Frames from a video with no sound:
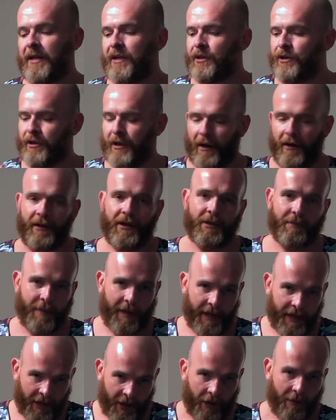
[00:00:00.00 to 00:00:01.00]
Slowly
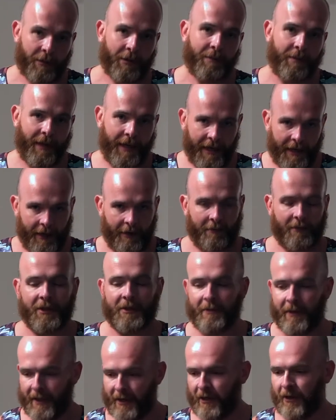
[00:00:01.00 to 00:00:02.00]
speed it up and
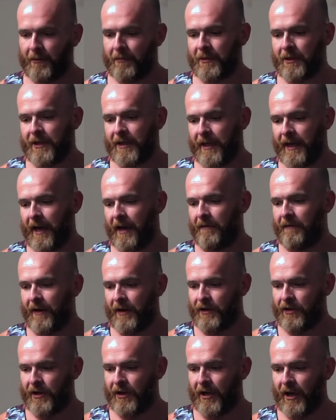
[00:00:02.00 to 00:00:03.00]
speed it up and see how
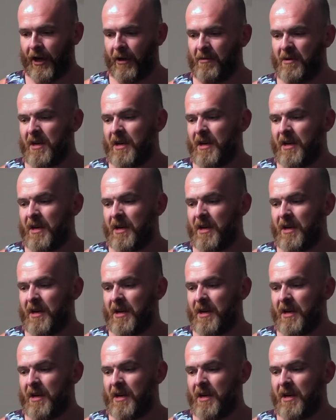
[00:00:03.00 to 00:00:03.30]
fast you can